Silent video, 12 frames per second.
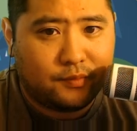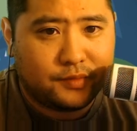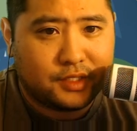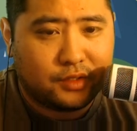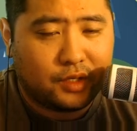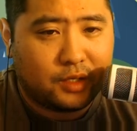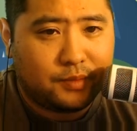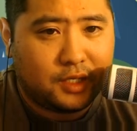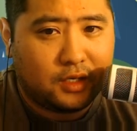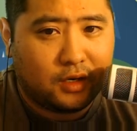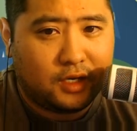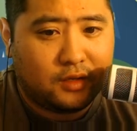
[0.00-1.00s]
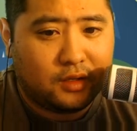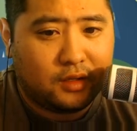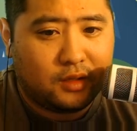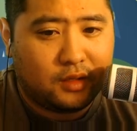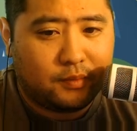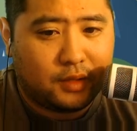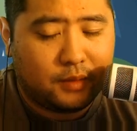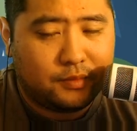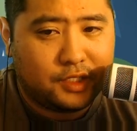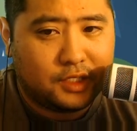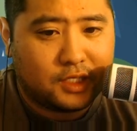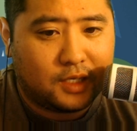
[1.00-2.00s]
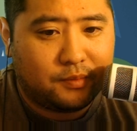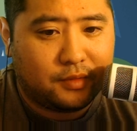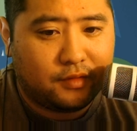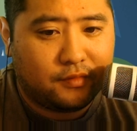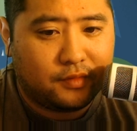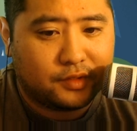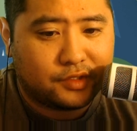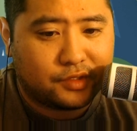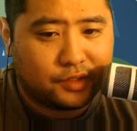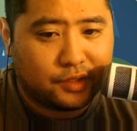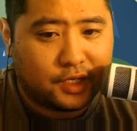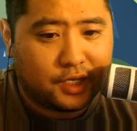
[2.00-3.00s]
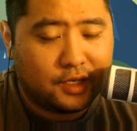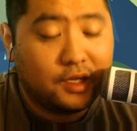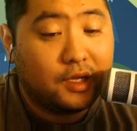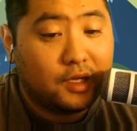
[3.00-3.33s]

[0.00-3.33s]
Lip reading: Still going to be in the PUBG type of circuit.